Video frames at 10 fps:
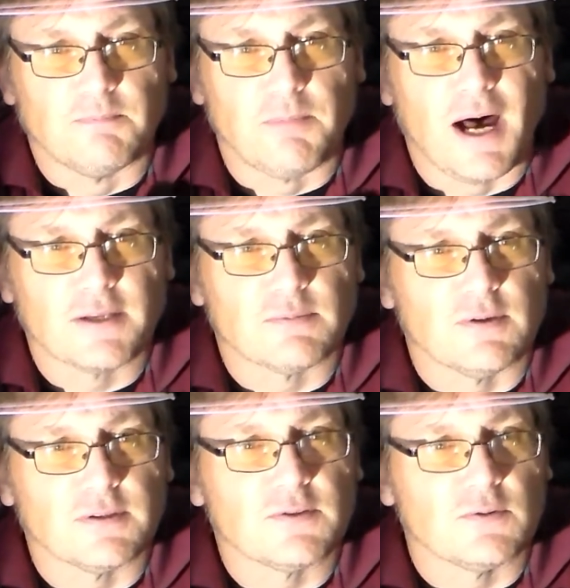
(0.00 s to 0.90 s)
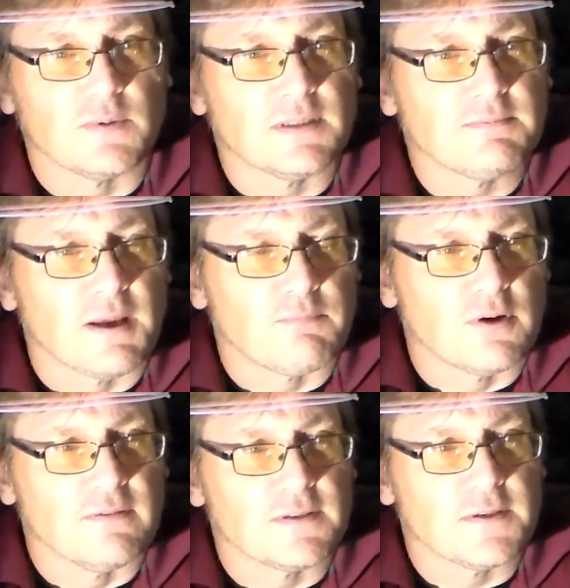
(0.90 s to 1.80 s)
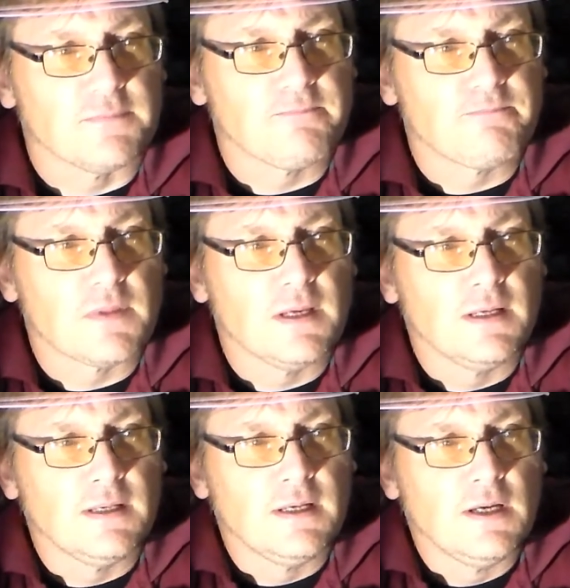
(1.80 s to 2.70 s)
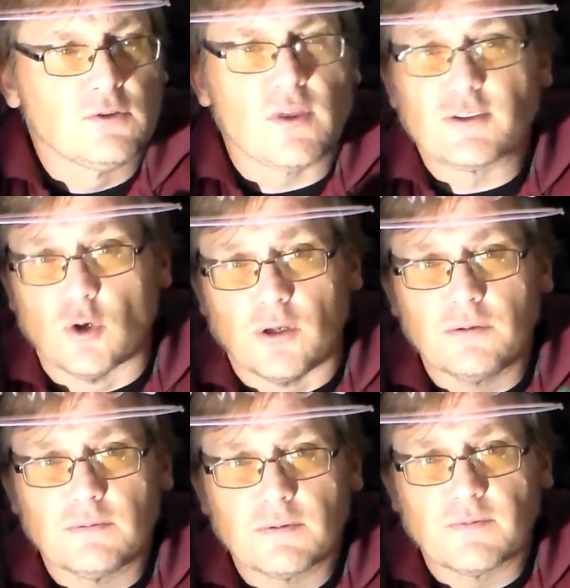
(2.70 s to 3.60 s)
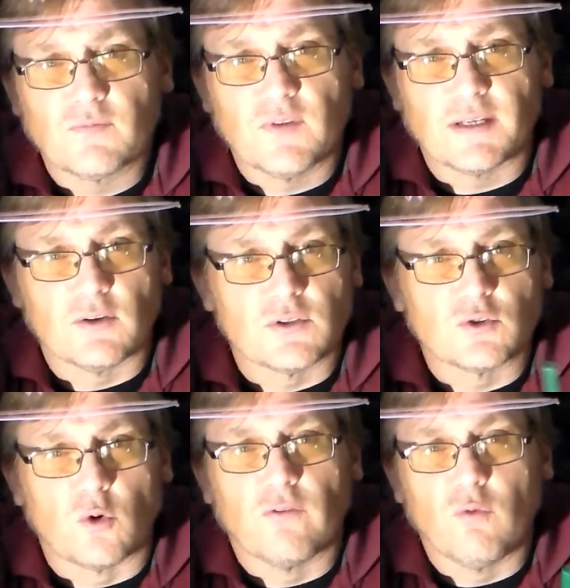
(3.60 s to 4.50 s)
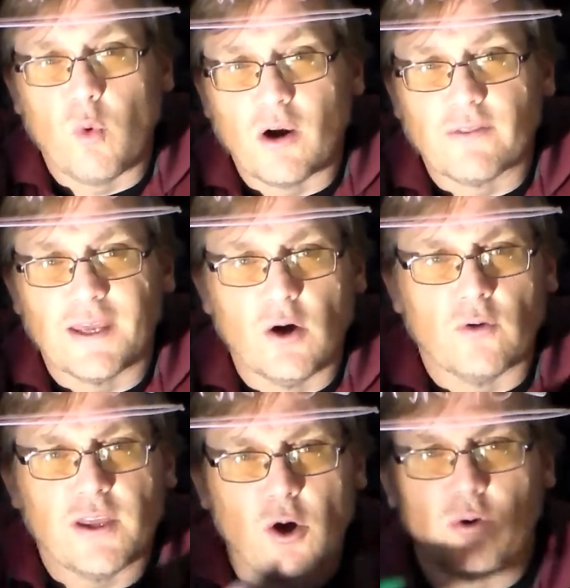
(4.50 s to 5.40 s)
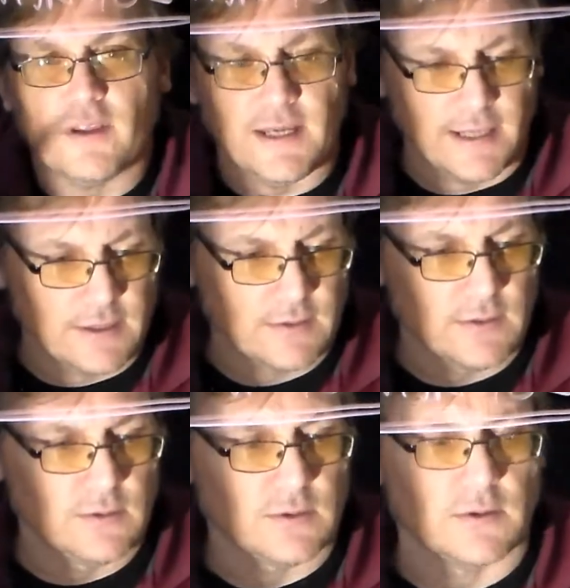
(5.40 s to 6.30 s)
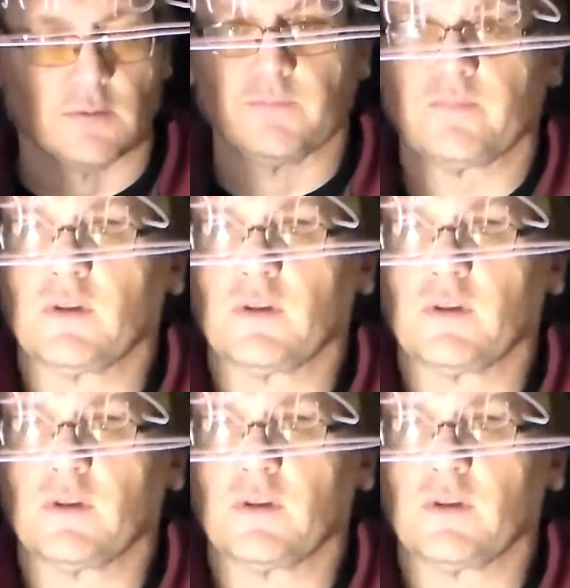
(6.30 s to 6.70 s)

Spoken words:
possible. Excuse me, not previously. So that's good. That tells us sort of where they go. They go to the edges. So